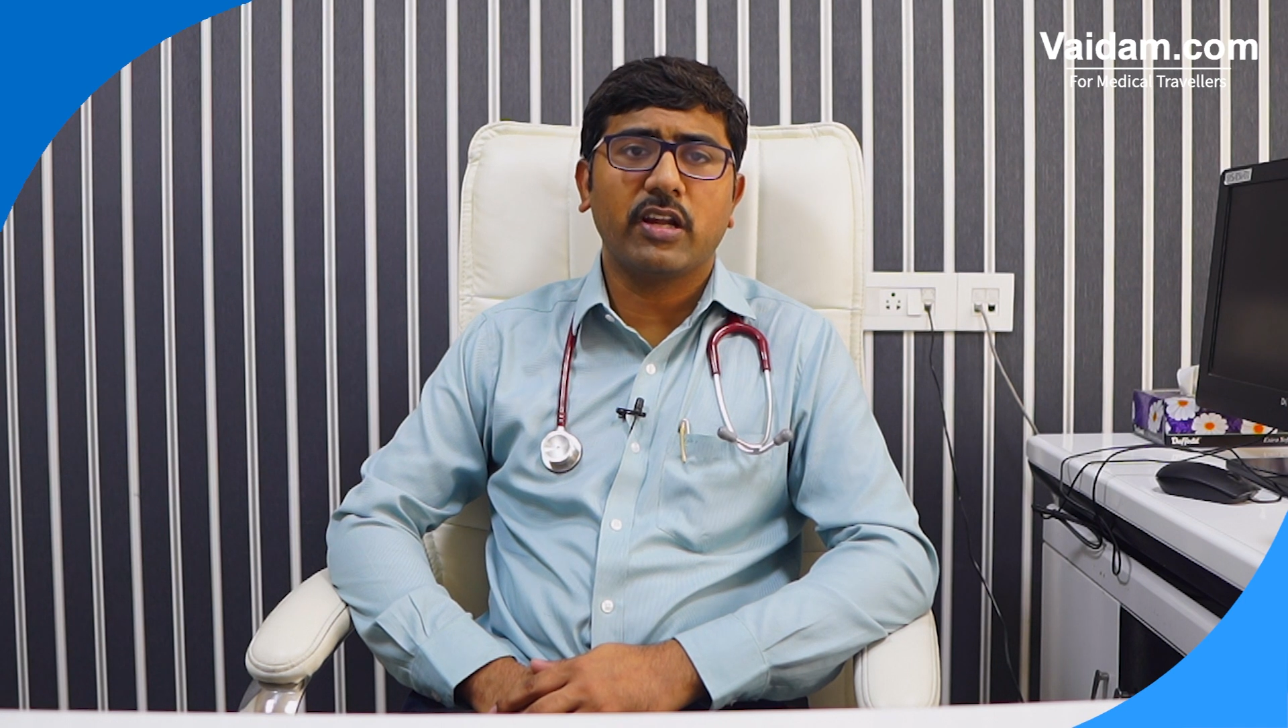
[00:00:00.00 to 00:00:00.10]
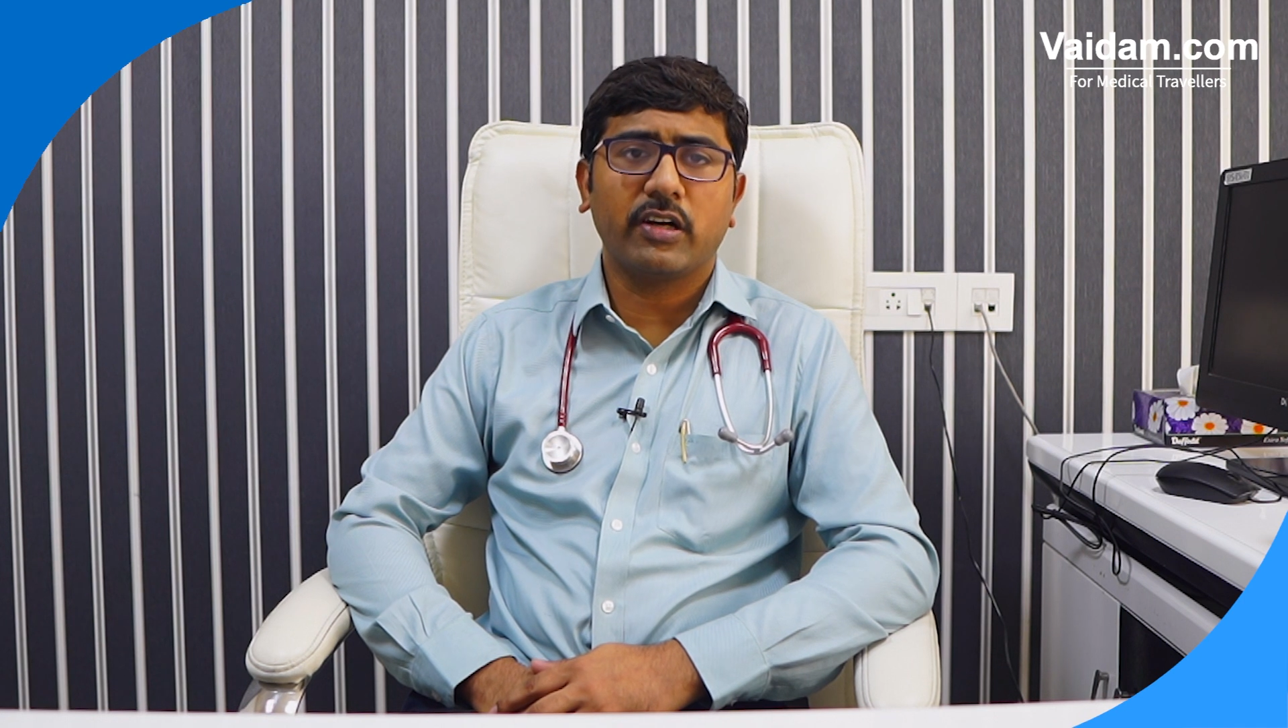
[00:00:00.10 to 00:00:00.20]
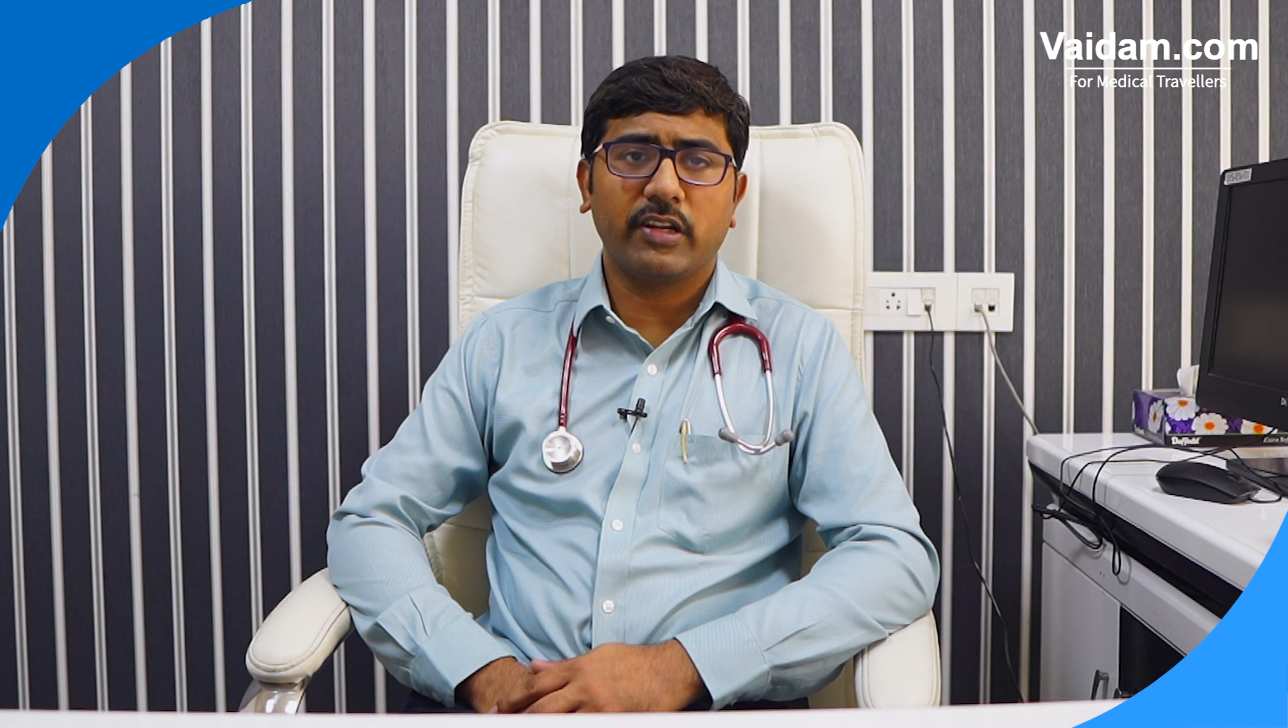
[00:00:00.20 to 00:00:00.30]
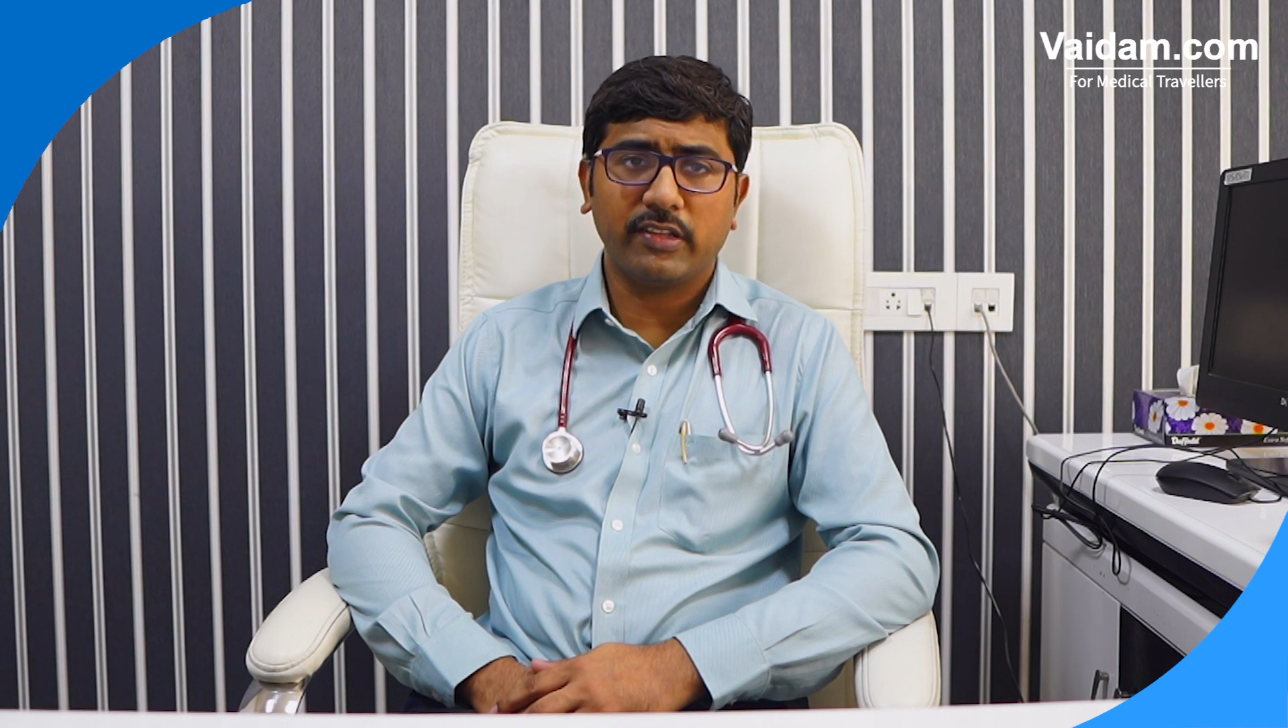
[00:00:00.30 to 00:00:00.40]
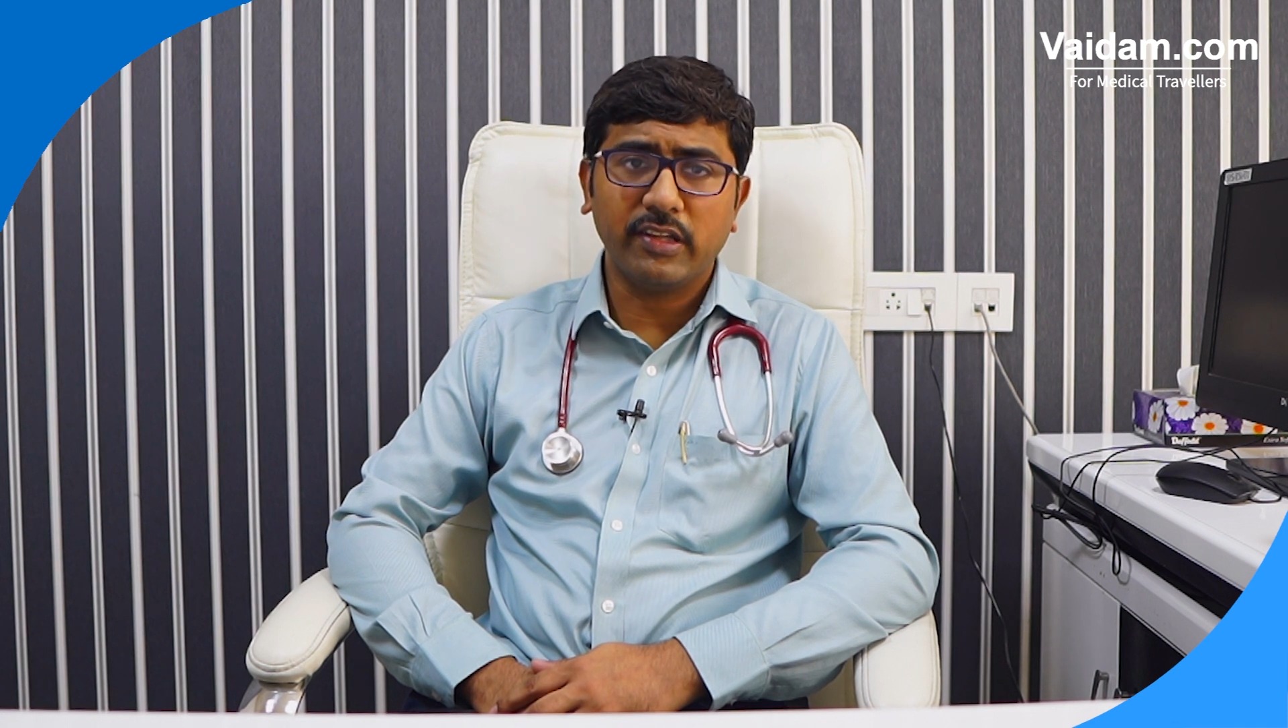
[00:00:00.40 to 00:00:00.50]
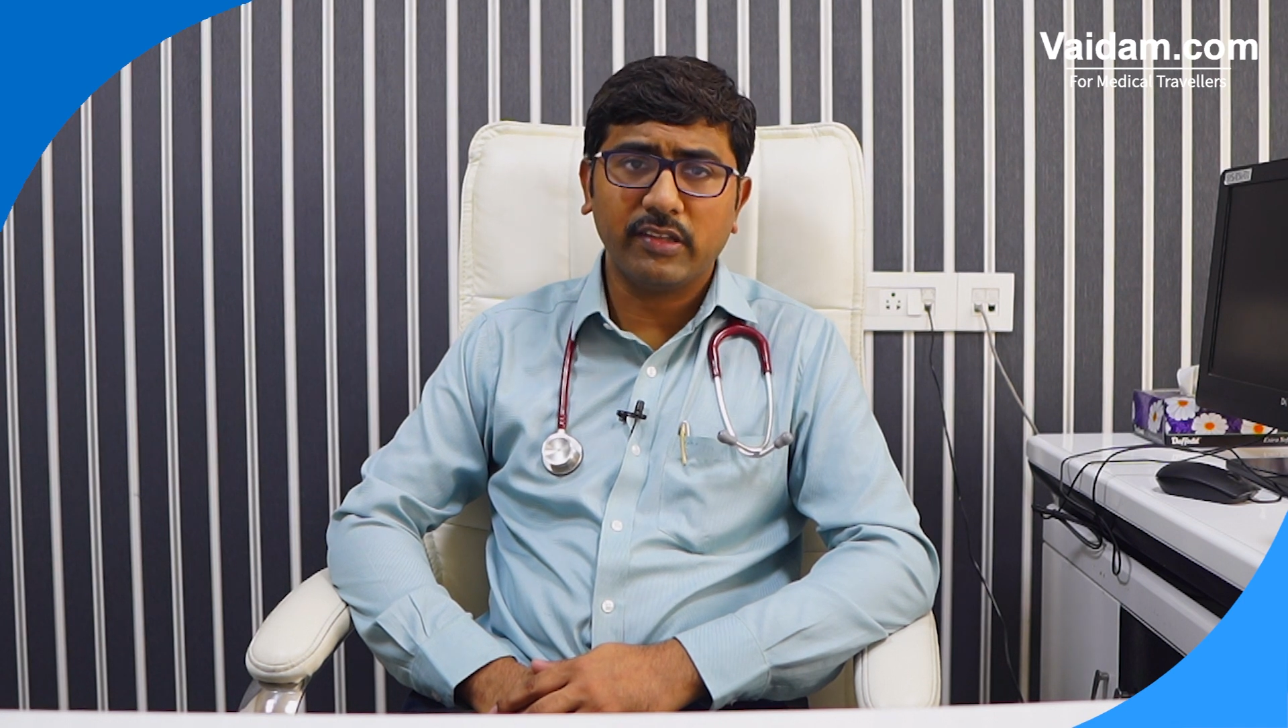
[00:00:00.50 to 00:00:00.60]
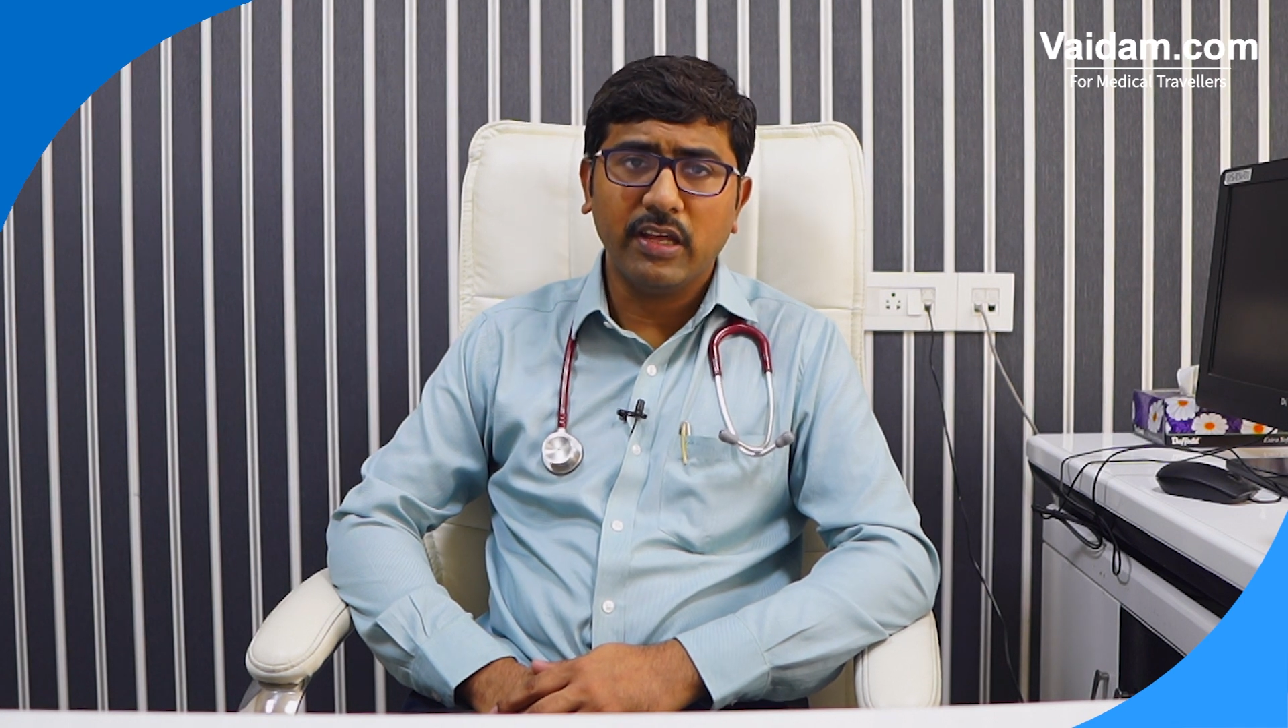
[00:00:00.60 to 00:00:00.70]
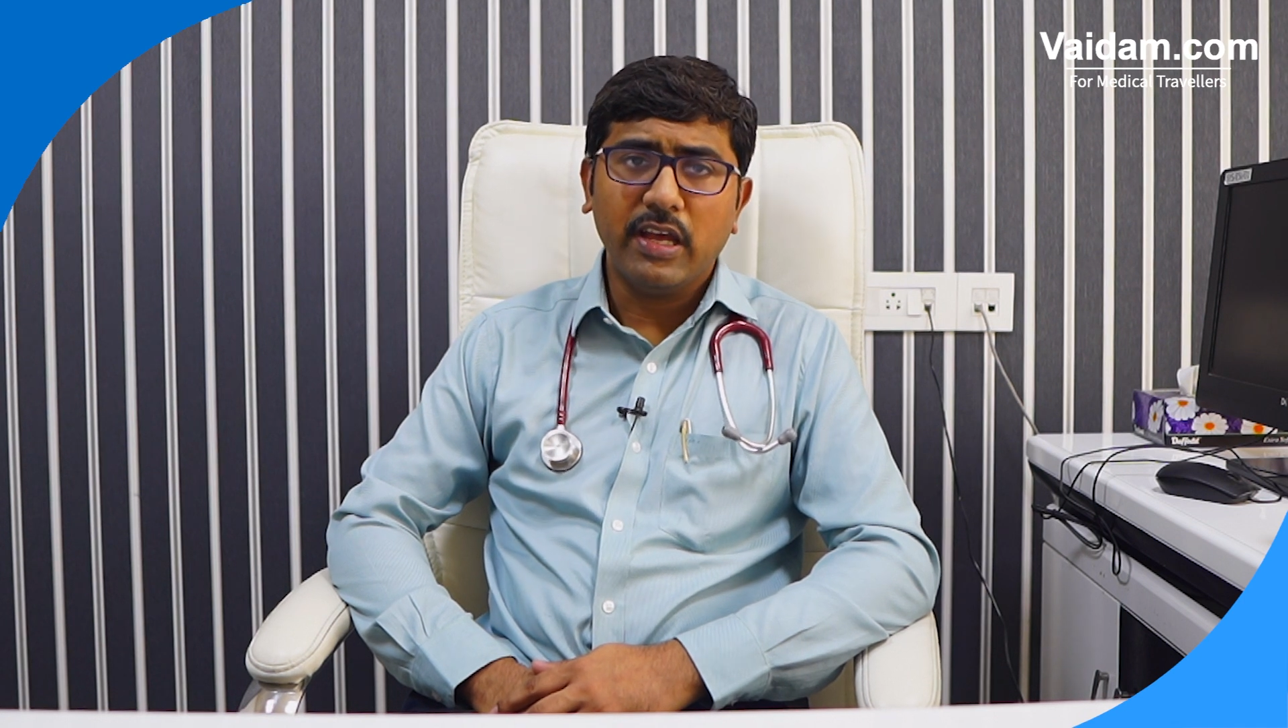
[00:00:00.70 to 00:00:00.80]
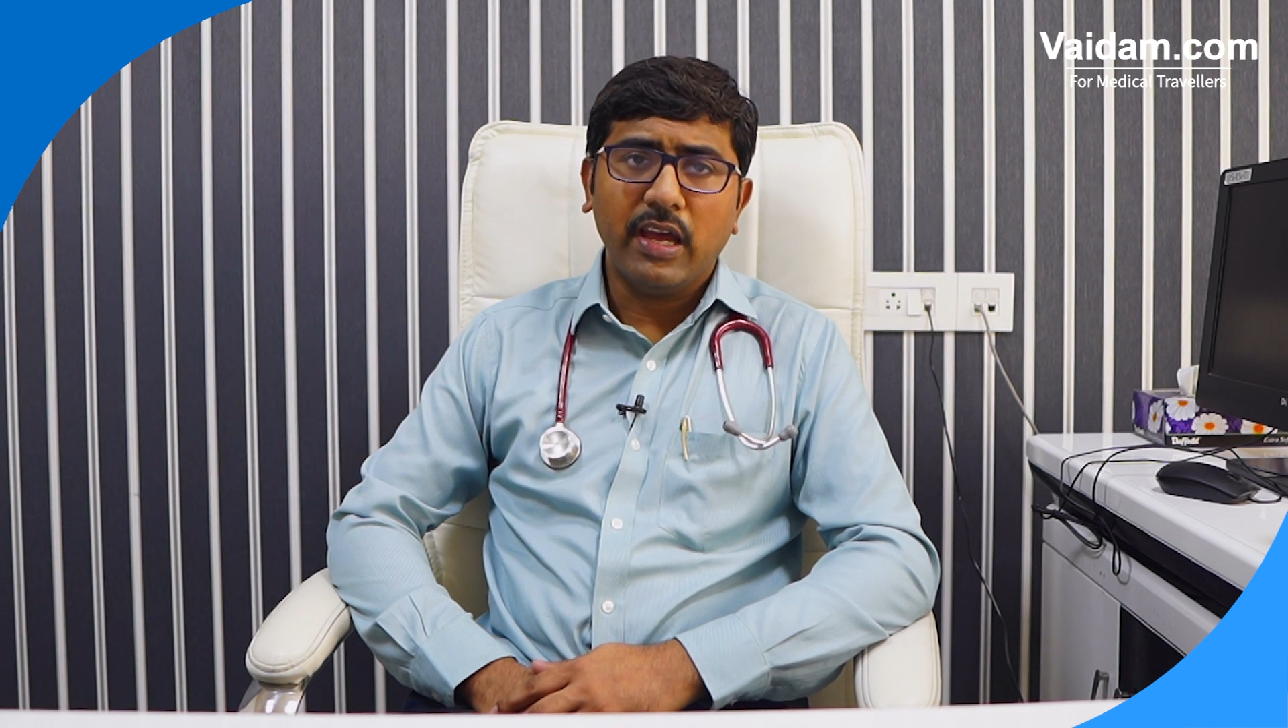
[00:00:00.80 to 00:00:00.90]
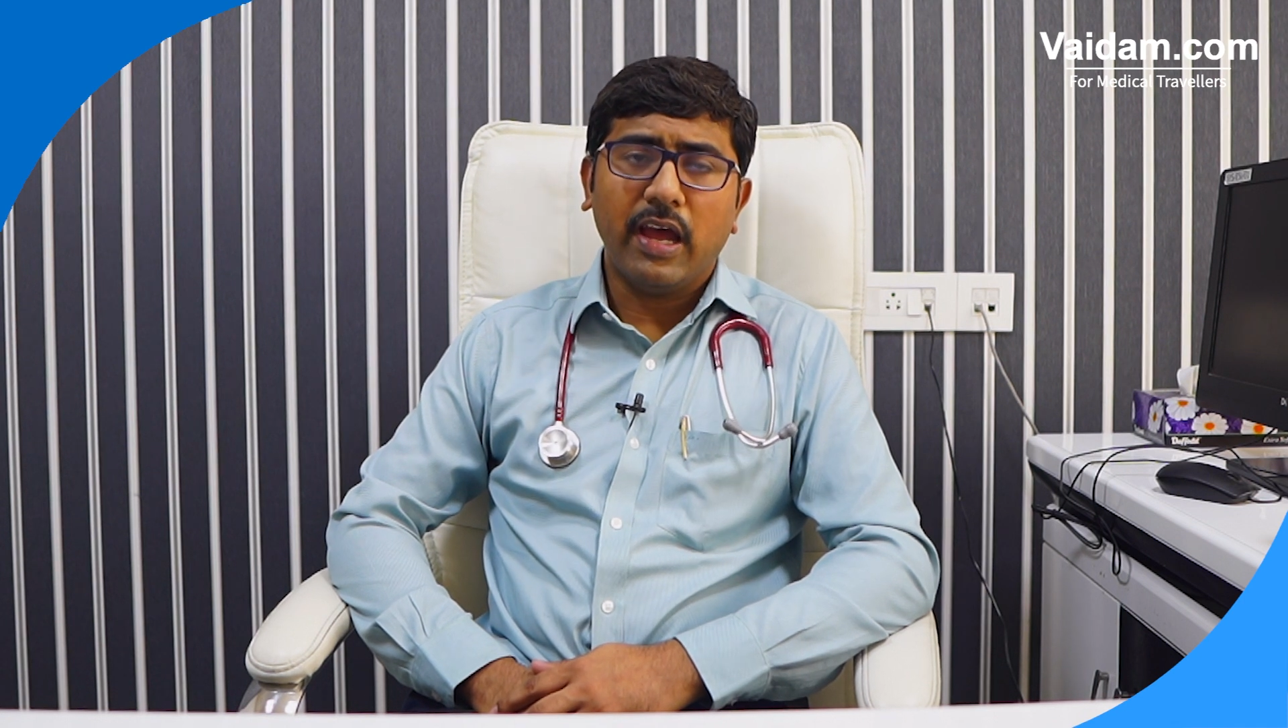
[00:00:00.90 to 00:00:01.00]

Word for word: lung disease